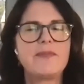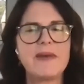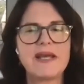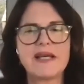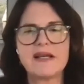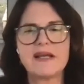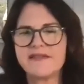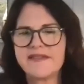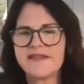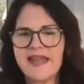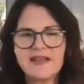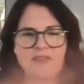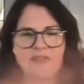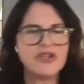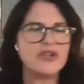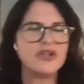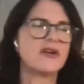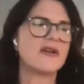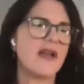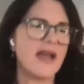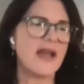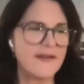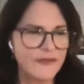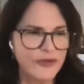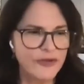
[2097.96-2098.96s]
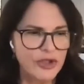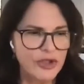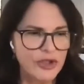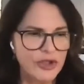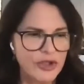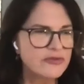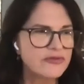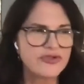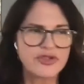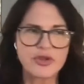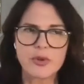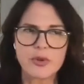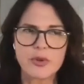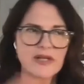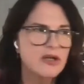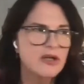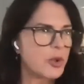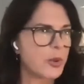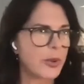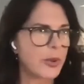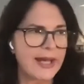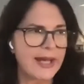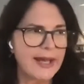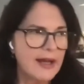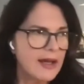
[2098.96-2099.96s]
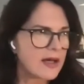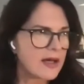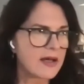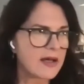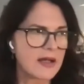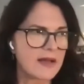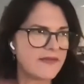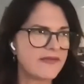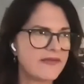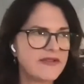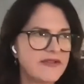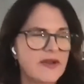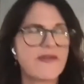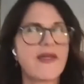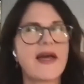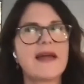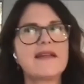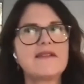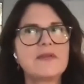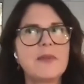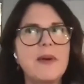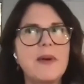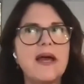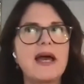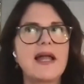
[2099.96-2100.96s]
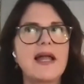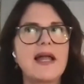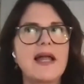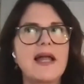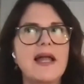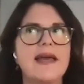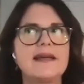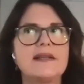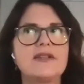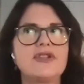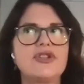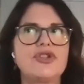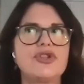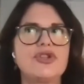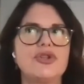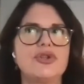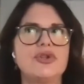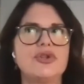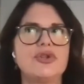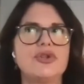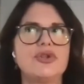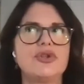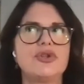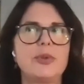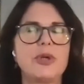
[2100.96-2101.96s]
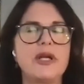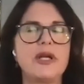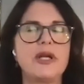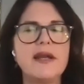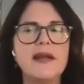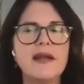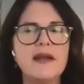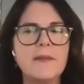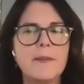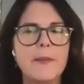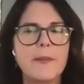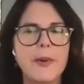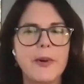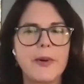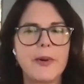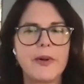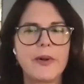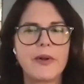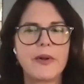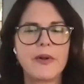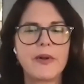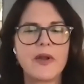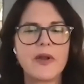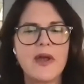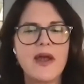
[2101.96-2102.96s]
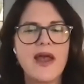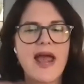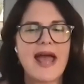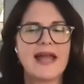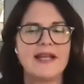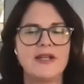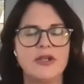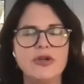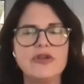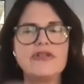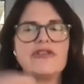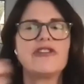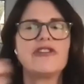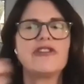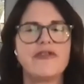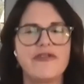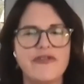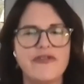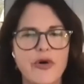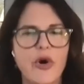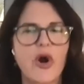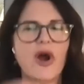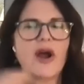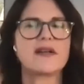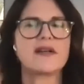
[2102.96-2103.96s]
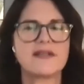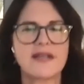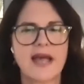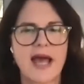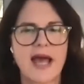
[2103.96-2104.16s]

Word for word: because then you're if you don't do it quick. So that's why I like to put it in a bowl and use a fork